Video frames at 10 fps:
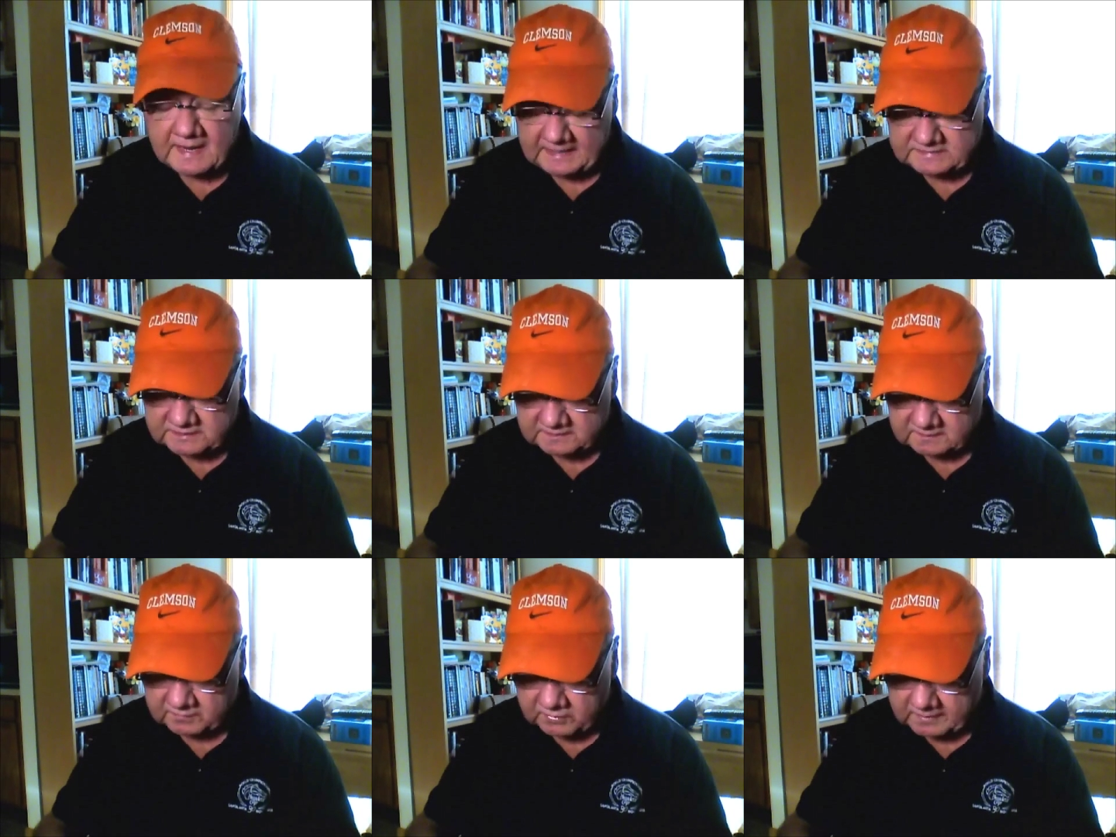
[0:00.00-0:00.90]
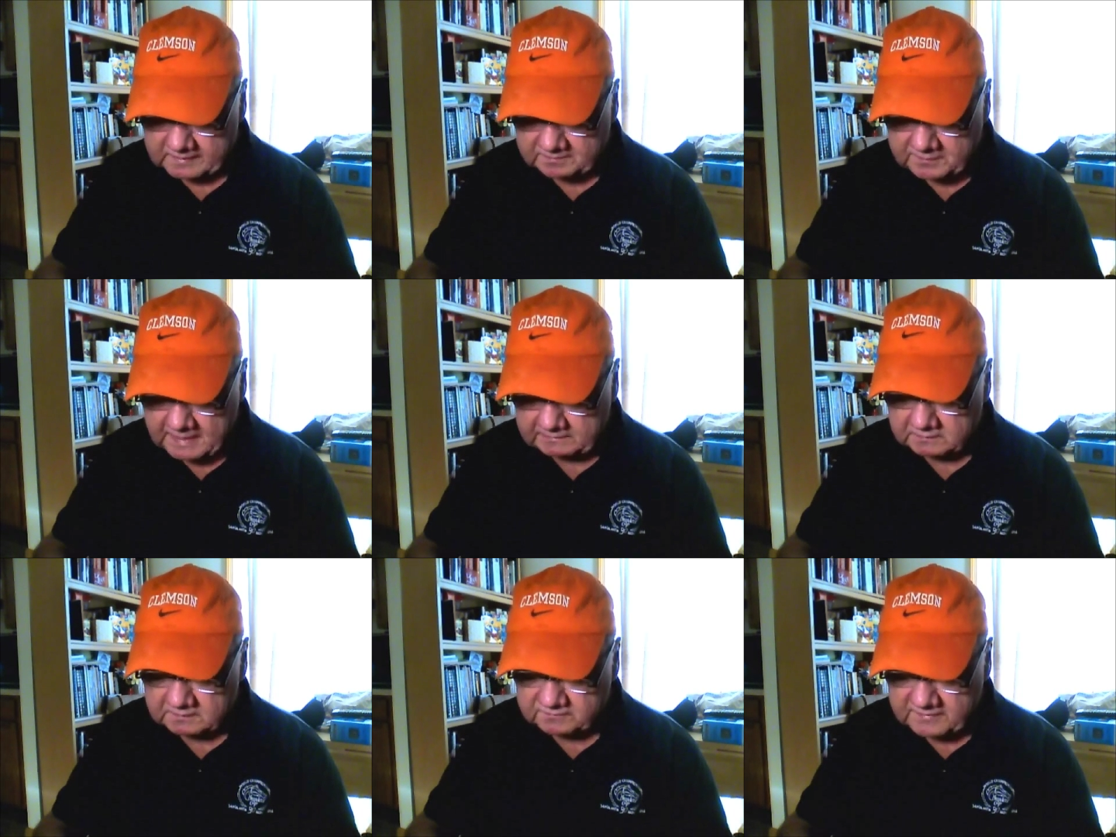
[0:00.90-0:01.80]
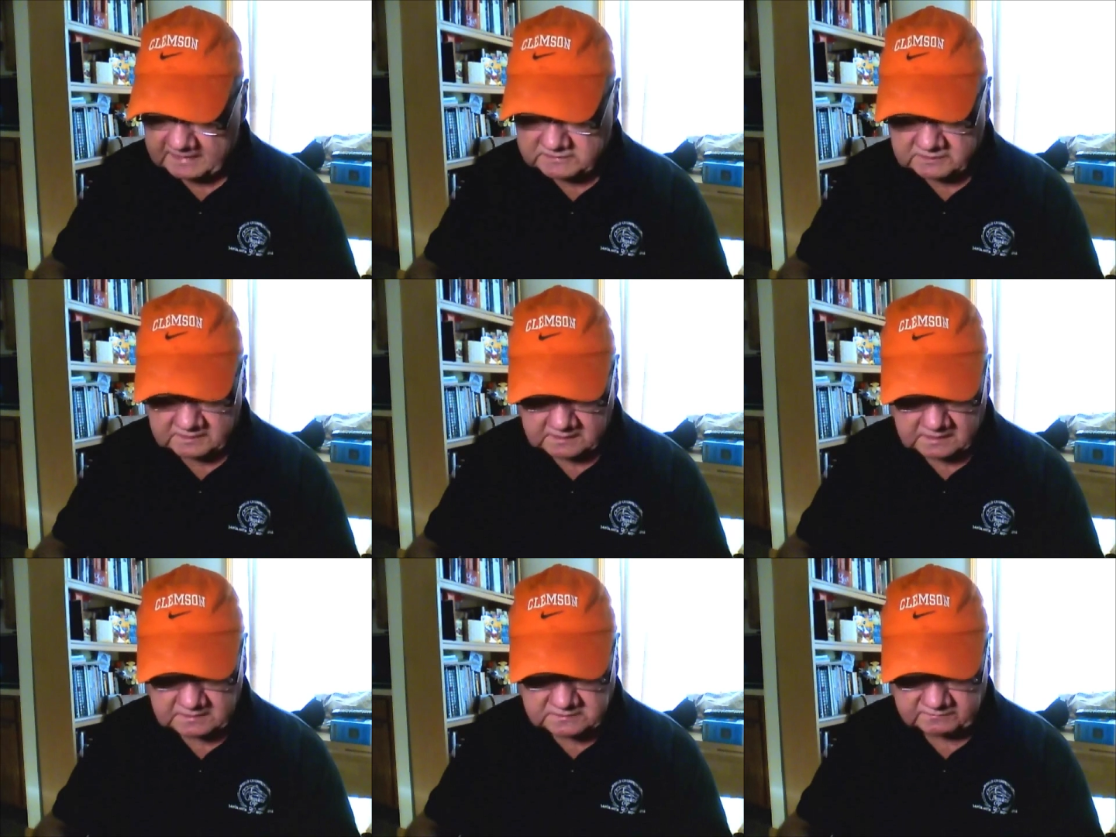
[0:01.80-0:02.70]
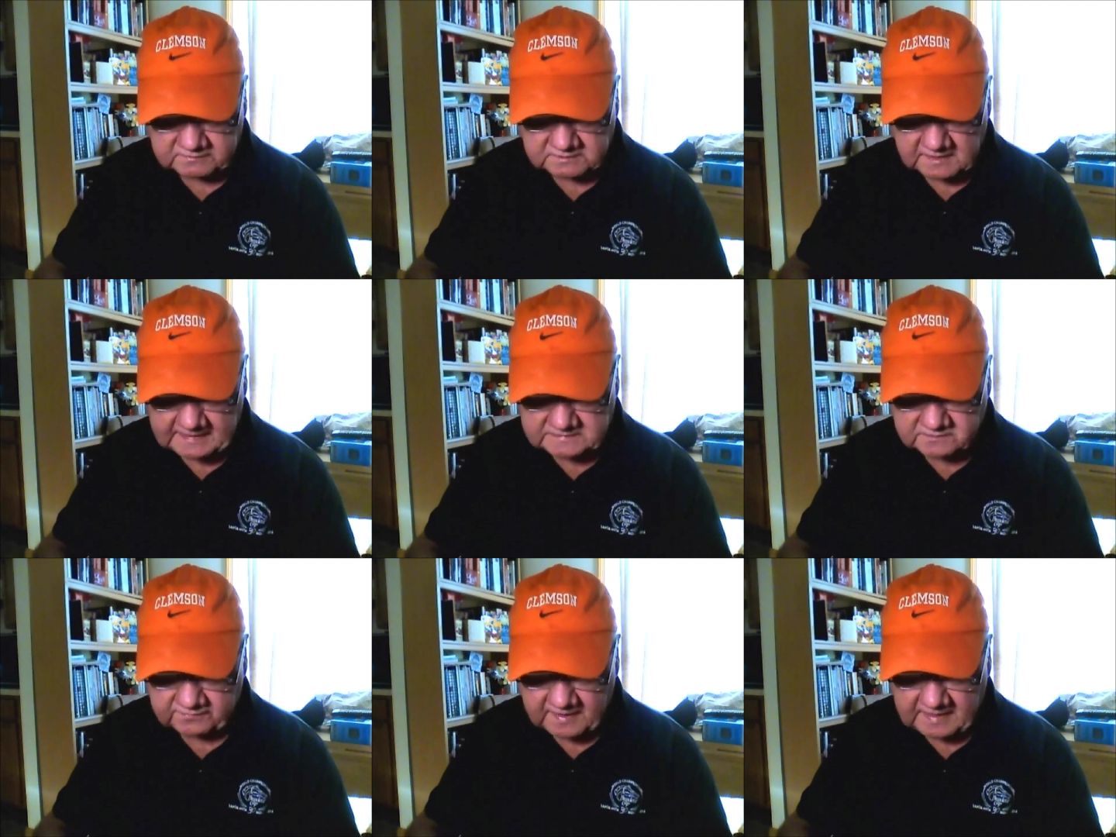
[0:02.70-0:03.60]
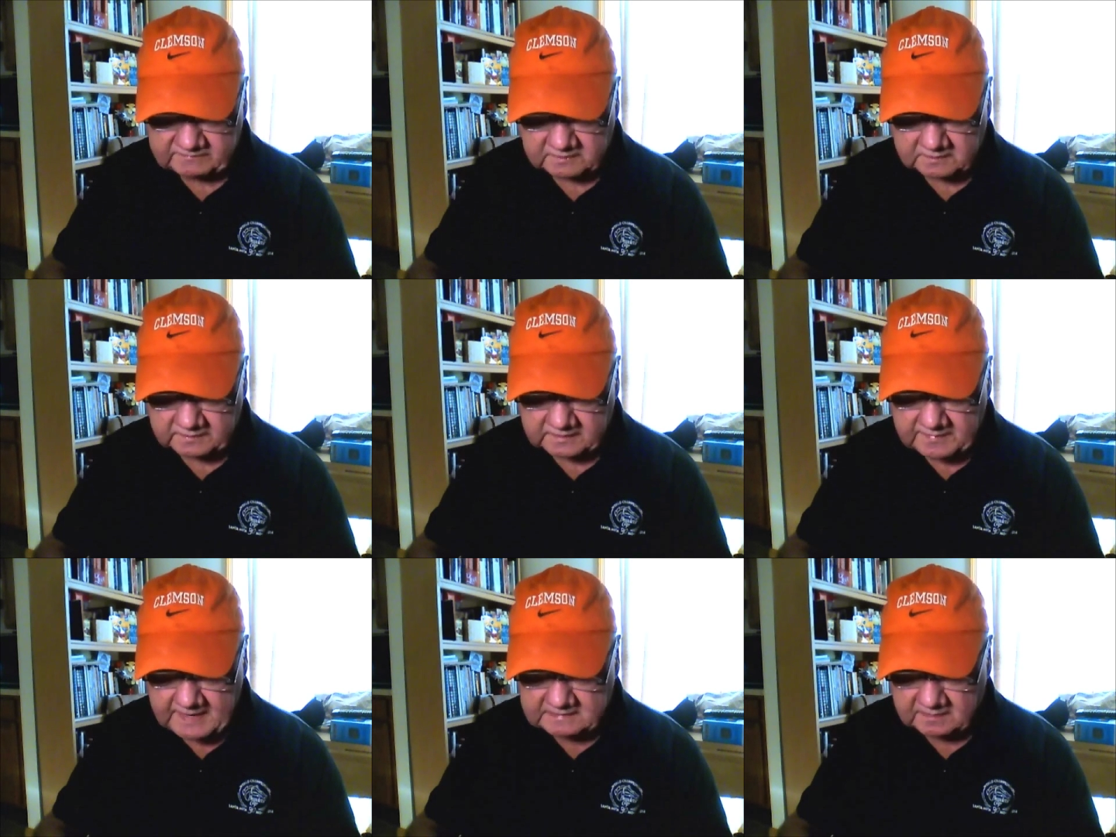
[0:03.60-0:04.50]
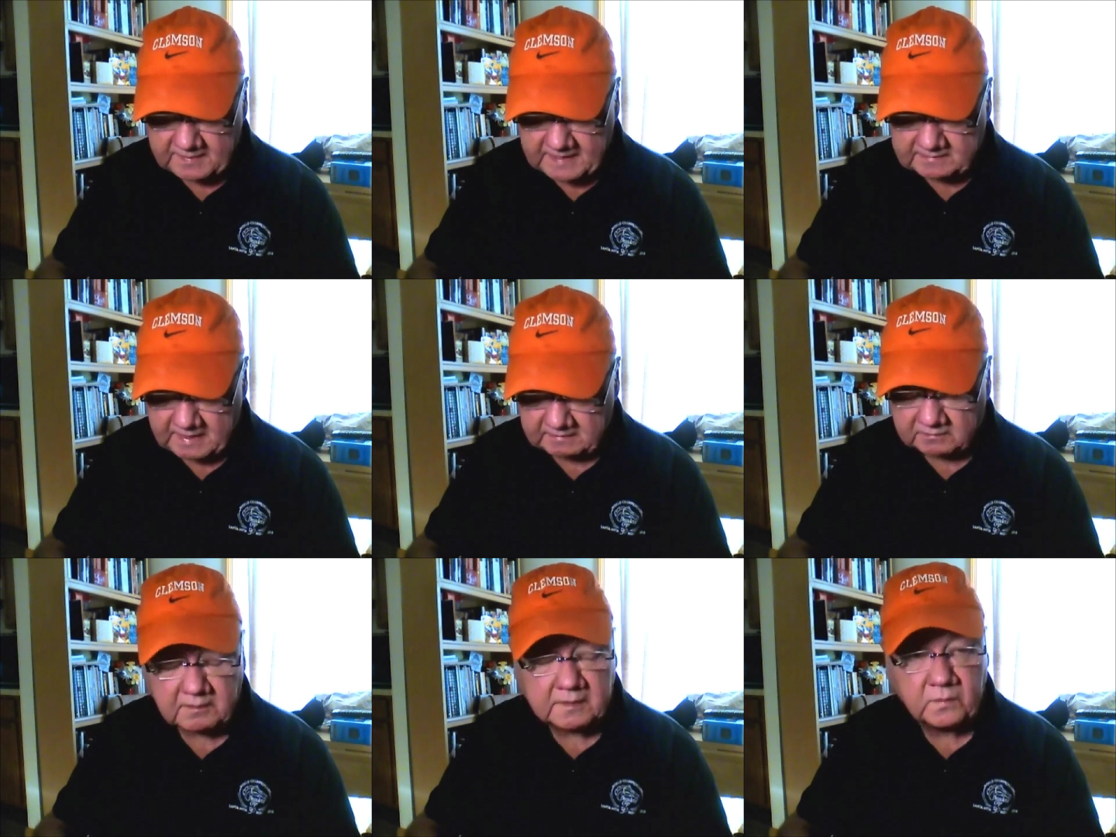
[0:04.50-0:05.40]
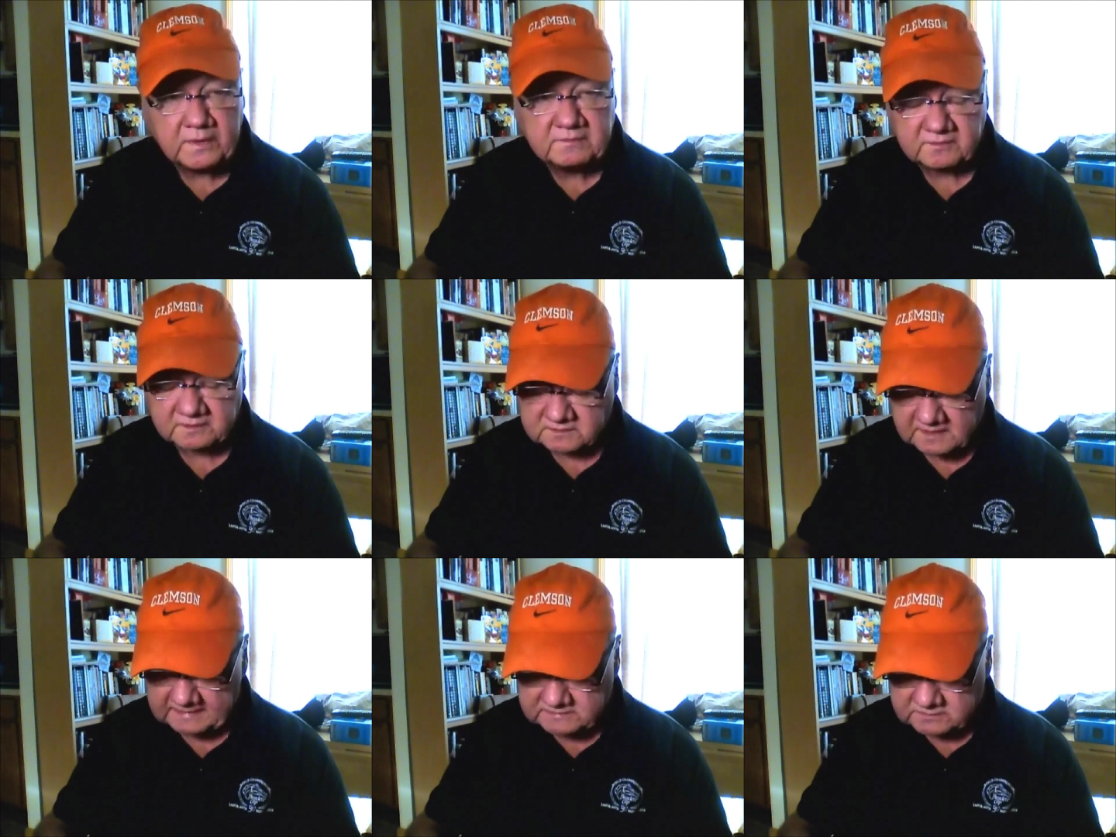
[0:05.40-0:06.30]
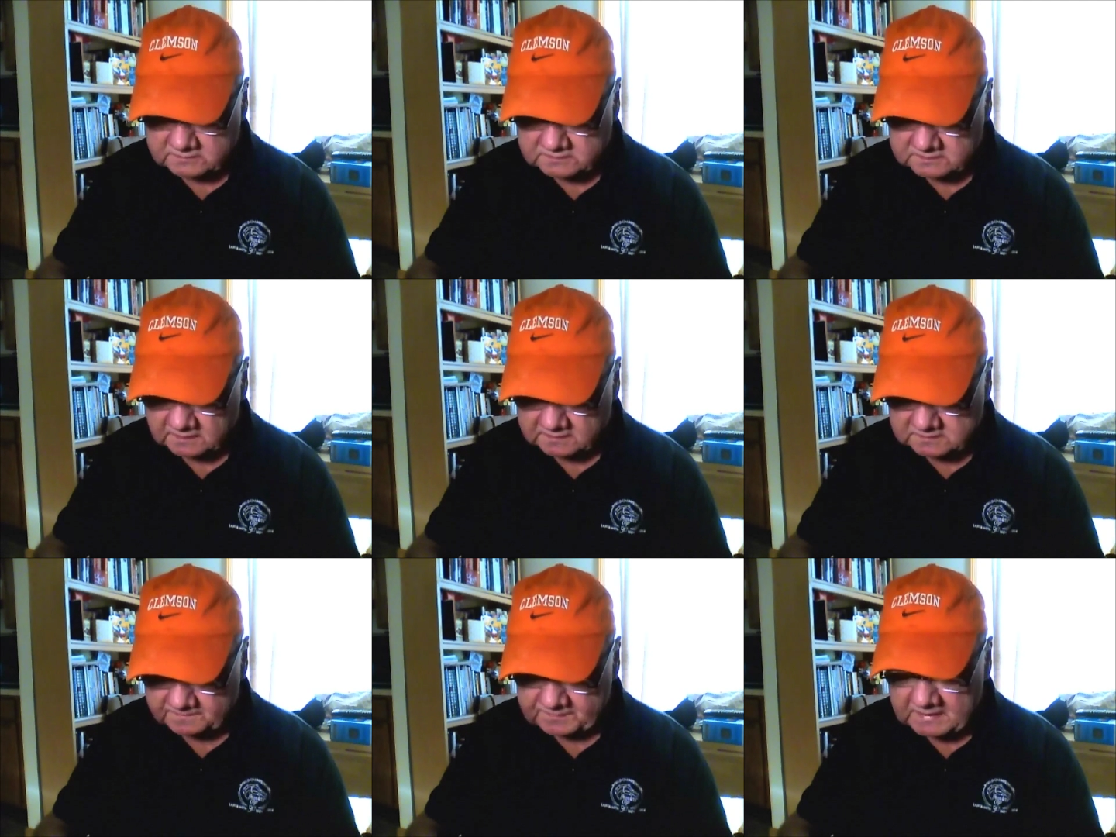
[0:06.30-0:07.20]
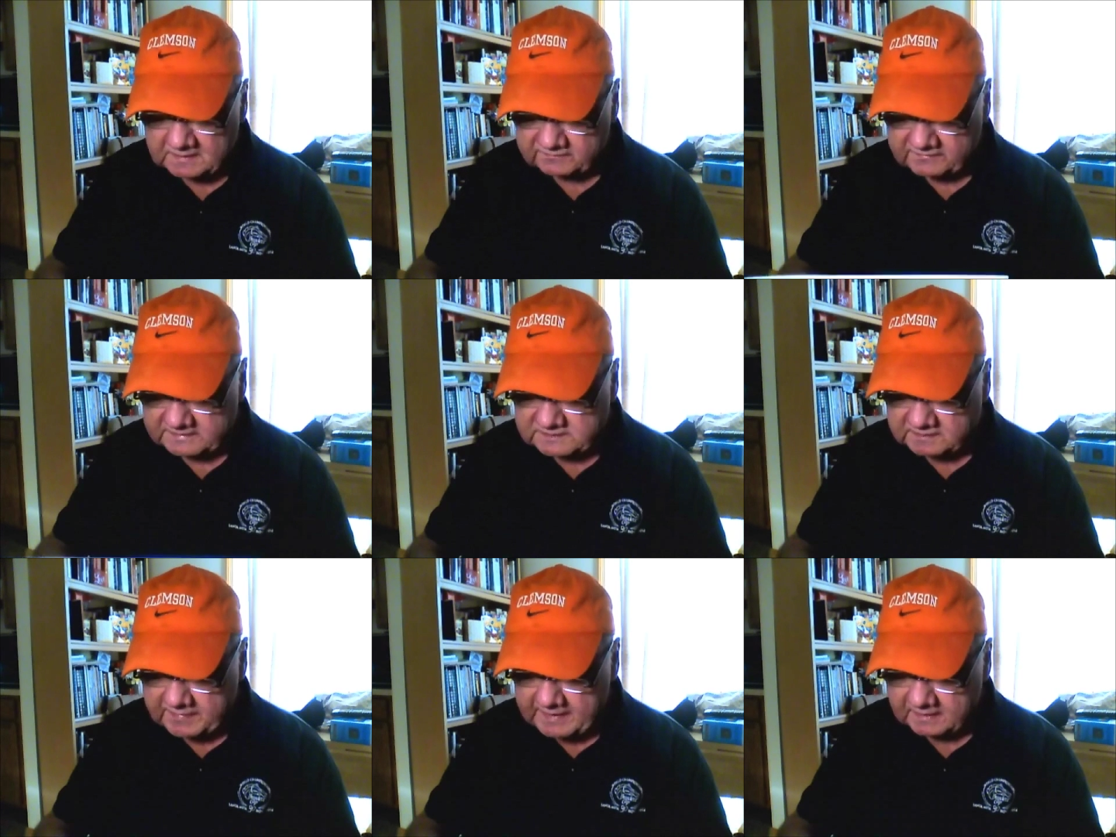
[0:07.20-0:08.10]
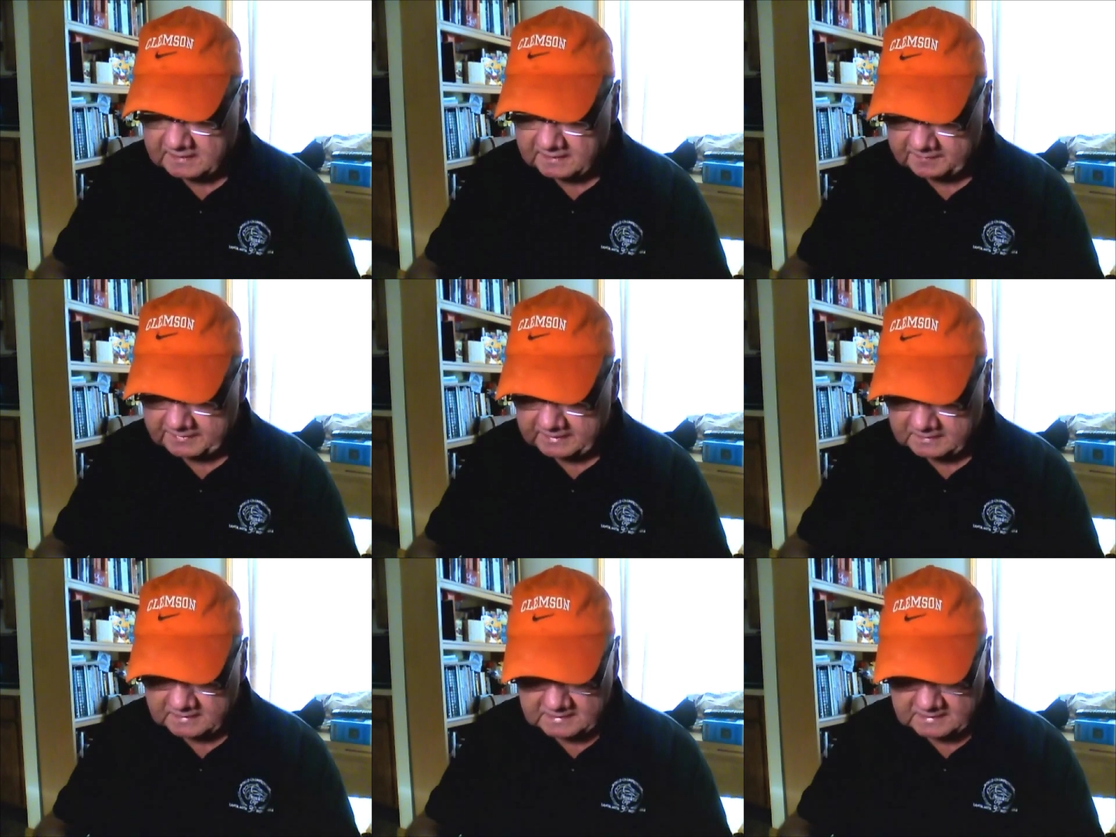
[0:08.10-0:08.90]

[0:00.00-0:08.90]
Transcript: has hit the board in power run fashion in each of his last five, including back to back power run wins in his last two starts, facing better company